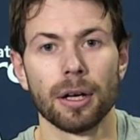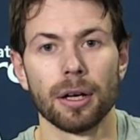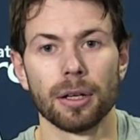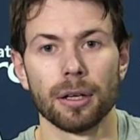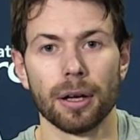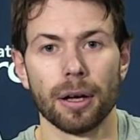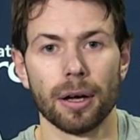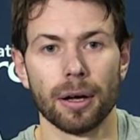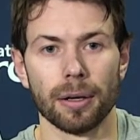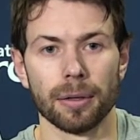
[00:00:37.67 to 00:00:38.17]

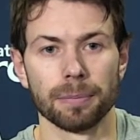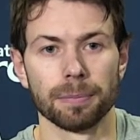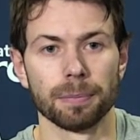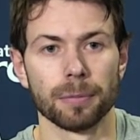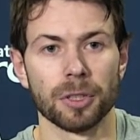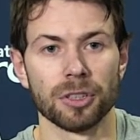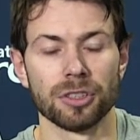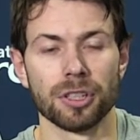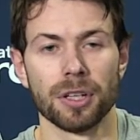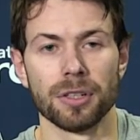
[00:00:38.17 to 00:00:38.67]
to
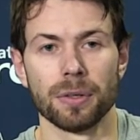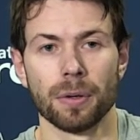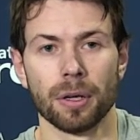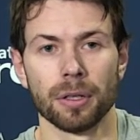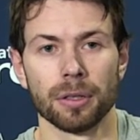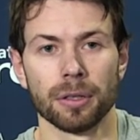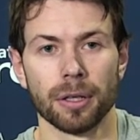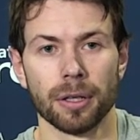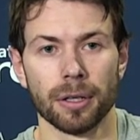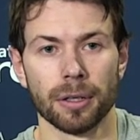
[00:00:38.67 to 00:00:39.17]
continue
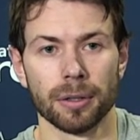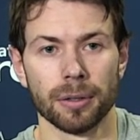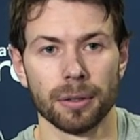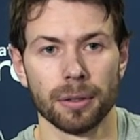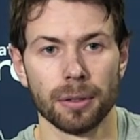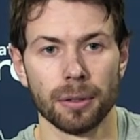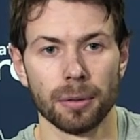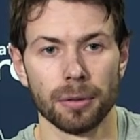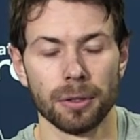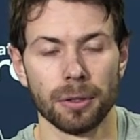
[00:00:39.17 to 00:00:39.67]
on,
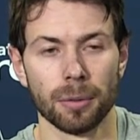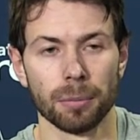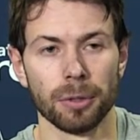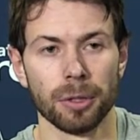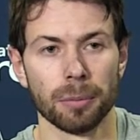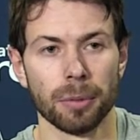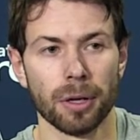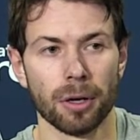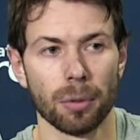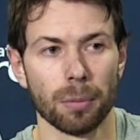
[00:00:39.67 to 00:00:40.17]
you know,
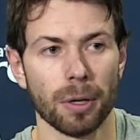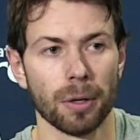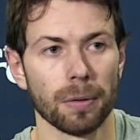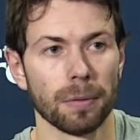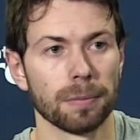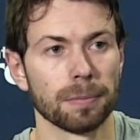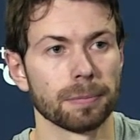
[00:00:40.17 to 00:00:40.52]
being better about.